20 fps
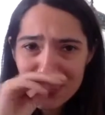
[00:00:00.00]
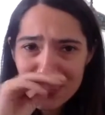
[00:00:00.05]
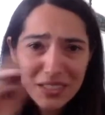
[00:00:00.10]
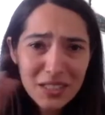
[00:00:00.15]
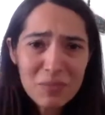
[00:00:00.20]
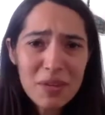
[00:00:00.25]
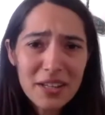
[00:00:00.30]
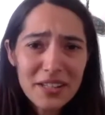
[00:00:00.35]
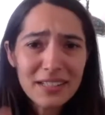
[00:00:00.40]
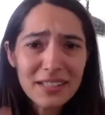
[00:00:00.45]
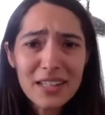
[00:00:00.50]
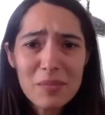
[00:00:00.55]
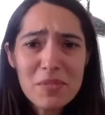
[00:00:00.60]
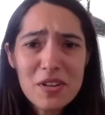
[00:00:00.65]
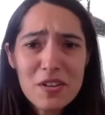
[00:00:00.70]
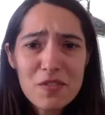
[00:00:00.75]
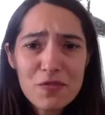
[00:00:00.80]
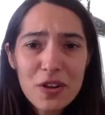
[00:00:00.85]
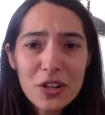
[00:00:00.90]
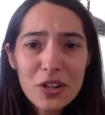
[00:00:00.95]
But let me
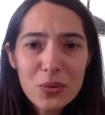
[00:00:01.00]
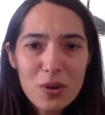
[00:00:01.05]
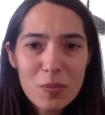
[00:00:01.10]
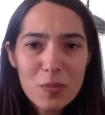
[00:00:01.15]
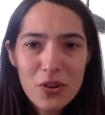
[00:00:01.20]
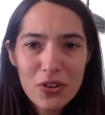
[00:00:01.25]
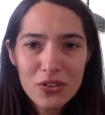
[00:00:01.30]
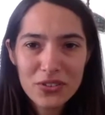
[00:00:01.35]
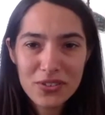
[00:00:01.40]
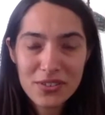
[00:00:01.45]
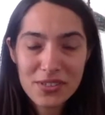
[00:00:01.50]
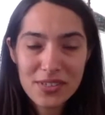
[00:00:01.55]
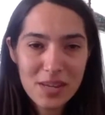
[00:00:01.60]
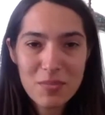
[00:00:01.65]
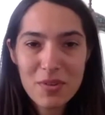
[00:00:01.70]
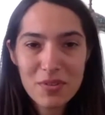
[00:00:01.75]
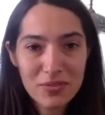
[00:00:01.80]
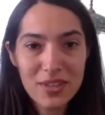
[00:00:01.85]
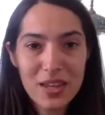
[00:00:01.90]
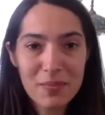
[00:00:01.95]
follow up on some
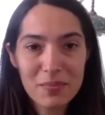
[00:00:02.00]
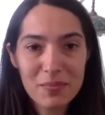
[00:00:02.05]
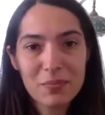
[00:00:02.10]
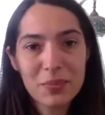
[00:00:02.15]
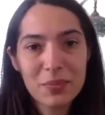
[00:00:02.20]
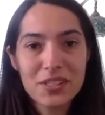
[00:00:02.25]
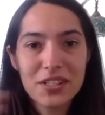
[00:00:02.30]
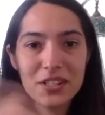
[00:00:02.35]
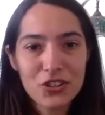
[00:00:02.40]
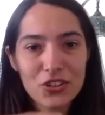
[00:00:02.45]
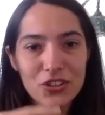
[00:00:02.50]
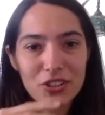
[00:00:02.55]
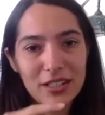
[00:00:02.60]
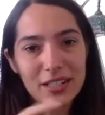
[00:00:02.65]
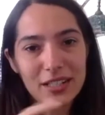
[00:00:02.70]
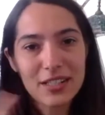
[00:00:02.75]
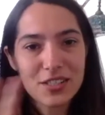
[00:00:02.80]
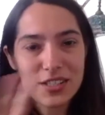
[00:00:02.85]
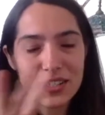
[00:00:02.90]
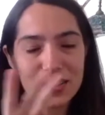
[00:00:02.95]
of them. Particularly,
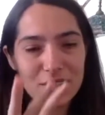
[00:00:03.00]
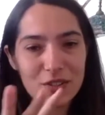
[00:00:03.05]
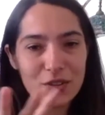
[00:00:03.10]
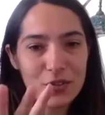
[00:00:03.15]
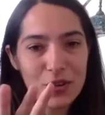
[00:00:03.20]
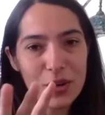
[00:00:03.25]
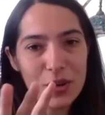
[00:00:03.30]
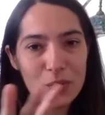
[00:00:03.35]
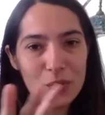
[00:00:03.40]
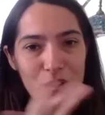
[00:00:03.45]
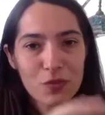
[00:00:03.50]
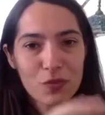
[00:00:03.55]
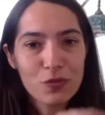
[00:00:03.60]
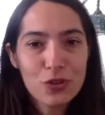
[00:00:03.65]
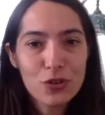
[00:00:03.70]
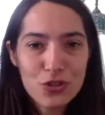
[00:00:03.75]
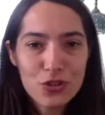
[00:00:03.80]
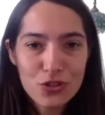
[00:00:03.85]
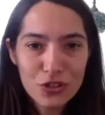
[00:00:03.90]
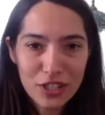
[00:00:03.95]
I want to
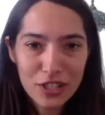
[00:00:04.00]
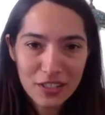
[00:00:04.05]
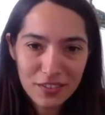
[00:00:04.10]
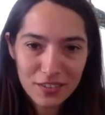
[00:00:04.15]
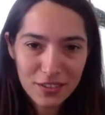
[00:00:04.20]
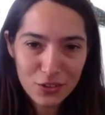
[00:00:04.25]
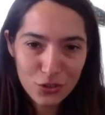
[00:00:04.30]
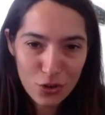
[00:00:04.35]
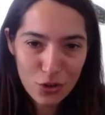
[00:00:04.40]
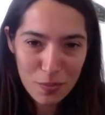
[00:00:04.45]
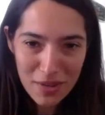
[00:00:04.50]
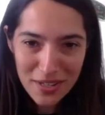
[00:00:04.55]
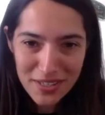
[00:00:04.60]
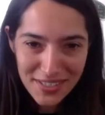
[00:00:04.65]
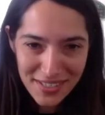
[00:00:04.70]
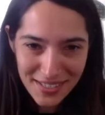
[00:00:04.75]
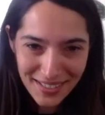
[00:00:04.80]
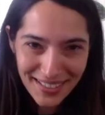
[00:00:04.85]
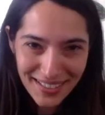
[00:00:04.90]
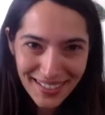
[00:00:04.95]
first look at the
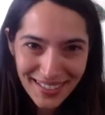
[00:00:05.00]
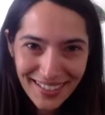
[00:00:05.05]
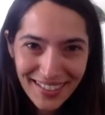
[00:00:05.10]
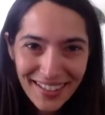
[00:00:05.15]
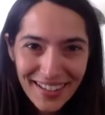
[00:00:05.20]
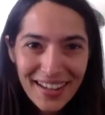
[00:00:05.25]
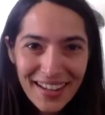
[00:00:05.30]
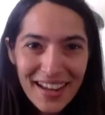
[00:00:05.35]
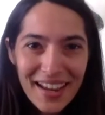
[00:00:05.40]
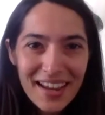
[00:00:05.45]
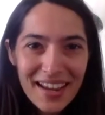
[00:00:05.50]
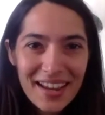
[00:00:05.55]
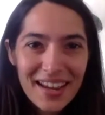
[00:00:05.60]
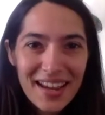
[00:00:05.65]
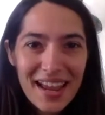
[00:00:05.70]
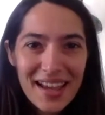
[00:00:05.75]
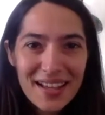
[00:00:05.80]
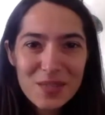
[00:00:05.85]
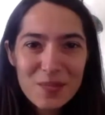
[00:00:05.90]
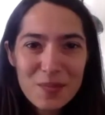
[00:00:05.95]
domestic
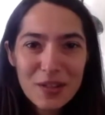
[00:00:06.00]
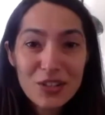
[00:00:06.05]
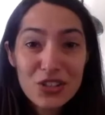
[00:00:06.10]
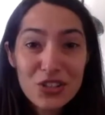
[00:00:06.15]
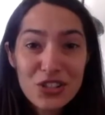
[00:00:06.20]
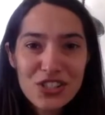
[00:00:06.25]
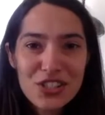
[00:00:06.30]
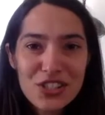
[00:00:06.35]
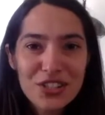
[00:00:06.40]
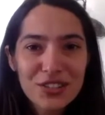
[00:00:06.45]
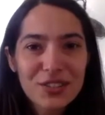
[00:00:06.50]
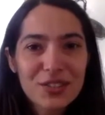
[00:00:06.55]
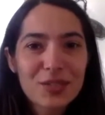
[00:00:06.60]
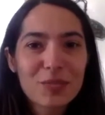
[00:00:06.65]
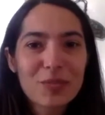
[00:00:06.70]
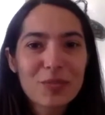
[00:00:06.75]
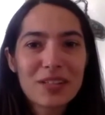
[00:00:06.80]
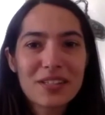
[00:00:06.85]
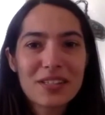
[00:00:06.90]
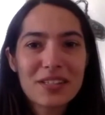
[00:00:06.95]
aspect just a little
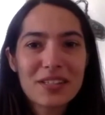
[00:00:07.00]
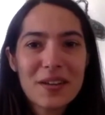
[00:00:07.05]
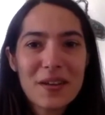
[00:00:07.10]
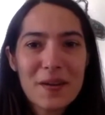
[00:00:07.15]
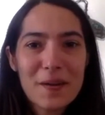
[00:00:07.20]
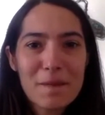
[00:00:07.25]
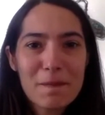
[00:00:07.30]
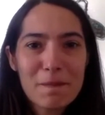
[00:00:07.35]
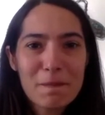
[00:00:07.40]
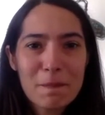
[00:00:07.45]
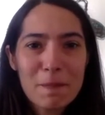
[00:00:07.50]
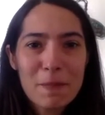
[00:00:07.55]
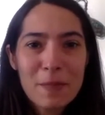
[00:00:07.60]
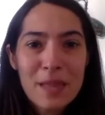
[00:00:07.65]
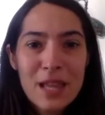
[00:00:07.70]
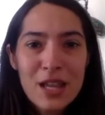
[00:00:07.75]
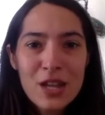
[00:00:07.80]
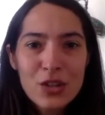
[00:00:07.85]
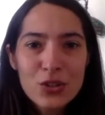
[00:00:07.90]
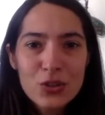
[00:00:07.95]
bit.
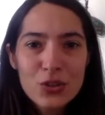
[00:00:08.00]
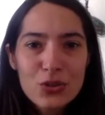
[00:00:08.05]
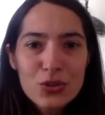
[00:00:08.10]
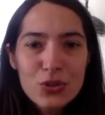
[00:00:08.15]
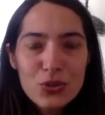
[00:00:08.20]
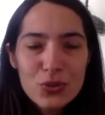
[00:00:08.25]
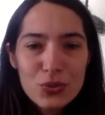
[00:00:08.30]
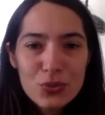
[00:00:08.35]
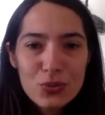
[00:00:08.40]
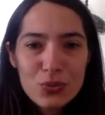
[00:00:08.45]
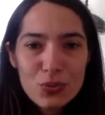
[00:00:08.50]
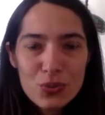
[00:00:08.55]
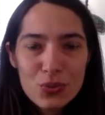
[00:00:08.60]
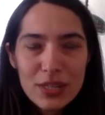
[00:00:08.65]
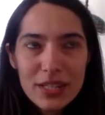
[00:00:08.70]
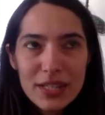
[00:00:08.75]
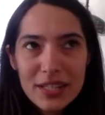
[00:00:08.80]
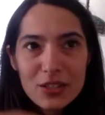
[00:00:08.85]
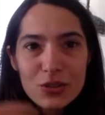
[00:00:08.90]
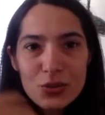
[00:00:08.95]
You do.
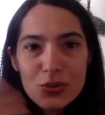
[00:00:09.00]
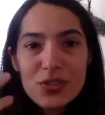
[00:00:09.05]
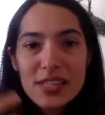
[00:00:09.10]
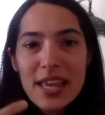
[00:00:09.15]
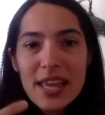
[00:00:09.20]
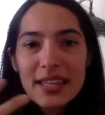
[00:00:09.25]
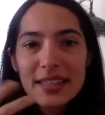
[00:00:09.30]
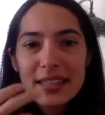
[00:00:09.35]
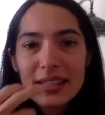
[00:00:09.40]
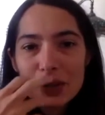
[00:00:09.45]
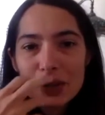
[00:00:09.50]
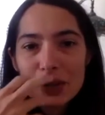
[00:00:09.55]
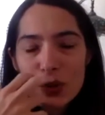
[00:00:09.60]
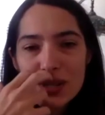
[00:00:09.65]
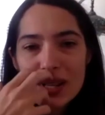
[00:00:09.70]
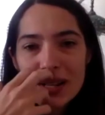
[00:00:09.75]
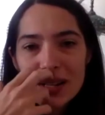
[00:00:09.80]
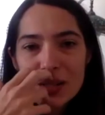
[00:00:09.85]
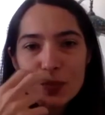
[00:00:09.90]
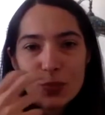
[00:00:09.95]
You say that
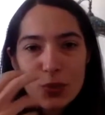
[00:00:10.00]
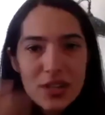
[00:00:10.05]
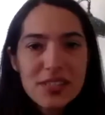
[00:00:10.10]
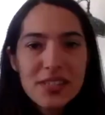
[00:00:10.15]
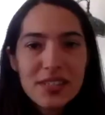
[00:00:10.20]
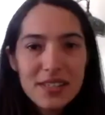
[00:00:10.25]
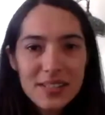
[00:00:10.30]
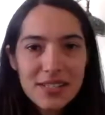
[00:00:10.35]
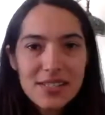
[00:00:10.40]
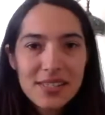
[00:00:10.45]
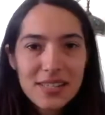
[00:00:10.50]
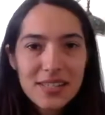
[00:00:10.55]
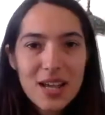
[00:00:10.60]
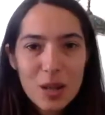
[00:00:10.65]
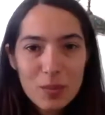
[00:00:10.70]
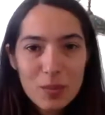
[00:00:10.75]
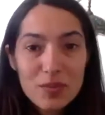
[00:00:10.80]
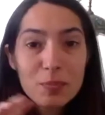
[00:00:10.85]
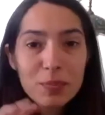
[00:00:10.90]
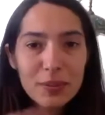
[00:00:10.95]
Özal's presidency
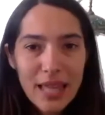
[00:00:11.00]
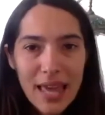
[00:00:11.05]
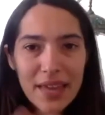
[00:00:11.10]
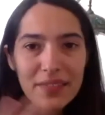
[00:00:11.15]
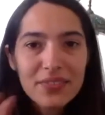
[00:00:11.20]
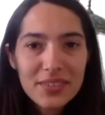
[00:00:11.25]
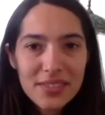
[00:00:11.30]
helped plant the